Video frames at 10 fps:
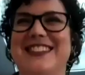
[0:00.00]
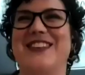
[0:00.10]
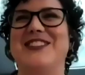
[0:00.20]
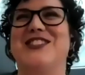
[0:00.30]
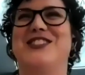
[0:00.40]

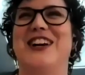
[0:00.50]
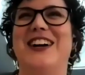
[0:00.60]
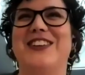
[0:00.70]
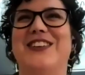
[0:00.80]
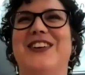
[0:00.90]
it's
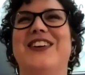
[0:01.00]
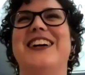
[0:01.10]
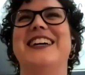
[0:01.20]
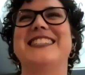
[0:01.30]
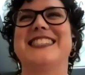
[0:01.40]
Chuck
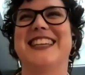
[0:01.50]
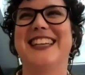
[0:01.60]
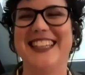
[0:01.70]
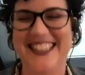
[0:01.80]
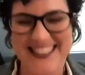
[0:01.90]
Norris
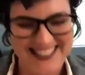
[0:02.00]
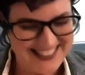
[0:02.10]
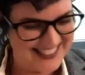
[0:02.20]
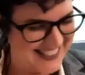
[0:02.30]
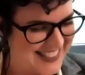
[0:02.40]

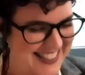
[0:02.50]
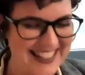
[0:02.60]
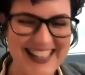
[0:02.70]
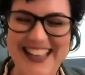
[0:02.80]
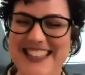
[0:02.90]

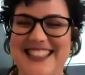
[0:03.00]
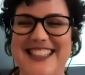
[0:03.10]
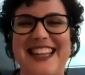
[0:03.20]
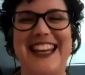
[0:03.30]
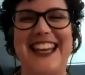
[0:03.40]

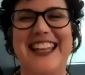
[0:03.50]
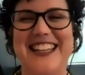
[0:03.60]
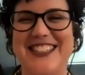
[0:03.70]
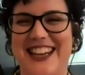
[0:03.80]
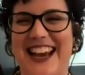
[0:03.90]
sitting in
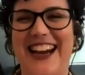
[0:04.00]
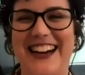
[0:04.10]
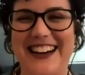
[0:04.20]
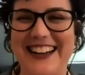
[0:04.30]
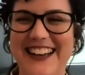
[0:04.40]
a
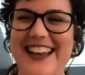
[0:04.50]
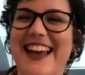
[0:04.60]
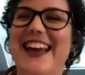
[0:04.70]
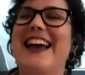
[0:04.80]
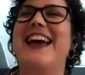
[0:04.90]
chair,
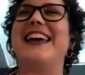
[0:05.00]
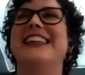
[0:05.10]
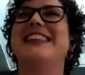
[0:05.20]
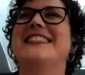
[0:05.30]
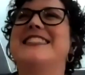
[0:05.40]

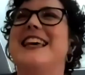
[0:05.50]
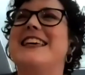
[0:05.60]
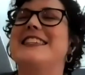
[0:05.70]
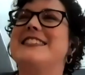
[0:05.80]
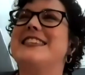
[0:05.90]
and it
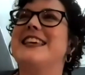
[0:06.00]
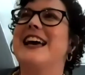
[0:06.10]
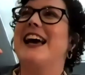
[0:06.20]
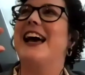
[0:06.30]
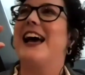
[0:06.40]
says,
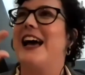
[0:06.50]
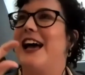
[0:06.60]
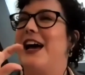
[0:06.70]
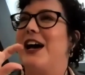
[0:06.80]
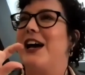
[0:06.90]

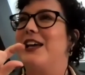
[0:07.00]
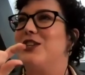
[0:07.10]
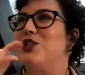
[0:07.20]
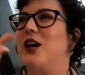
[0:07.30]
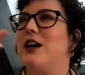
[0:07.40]

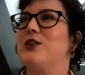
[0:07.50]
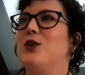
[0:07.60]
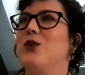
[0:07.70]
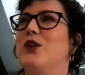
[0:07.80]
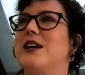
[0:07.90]
Chuck
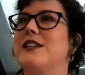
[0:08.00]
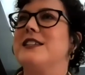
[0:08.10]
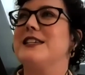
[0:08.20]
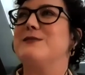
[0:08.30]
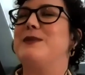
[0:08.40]

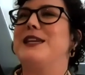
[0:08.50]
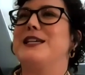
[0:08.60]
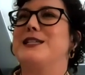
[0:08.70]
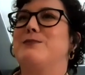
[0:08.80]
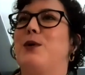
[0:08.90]
Norris has been
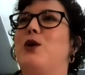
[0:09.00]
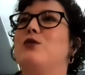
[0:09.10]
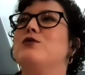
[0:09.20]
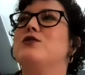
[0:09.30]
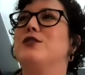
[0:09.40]

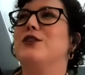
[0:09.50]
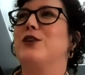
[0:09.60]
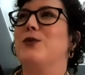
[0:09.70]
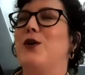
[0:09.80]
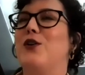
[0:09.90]
exposed to the
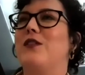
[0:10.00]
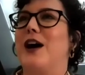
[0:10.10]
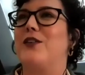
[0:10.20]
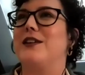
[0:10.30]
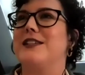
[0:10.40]

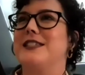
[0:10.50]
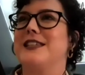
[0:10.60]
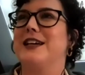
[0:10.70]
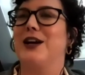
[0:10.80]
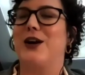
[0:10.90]

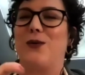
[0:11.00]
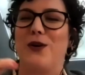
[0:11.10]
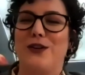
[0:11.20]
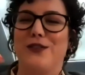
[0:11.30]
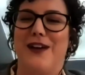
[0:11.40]
coronavirus.
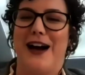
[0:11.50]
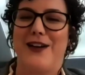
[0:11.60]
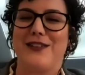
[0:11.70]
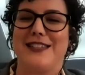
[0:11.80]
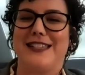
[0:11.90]

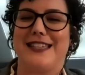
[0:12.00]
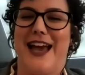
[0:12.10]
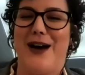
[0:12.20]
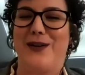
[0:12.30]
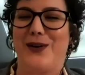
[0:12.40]
Coronavirus is
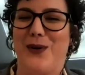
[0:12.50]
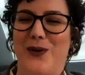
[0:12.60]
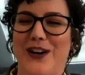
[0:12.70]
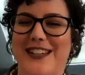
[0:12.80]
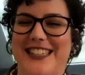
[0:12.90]
now in
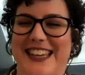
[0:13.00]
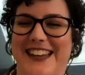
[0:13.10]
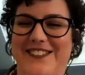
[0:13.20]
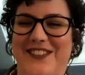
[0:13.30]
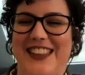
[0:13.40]

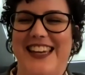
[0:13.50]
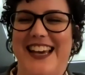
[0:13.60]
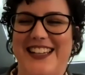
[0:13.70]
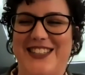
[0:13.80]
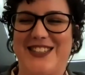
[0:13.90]
quarantine for the
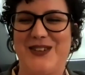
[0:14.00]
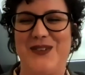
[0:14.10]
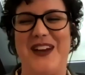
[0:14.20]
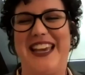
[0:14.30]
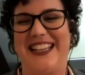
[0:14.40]
next two
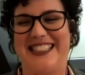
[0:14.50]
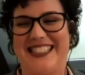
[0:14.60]
weeks.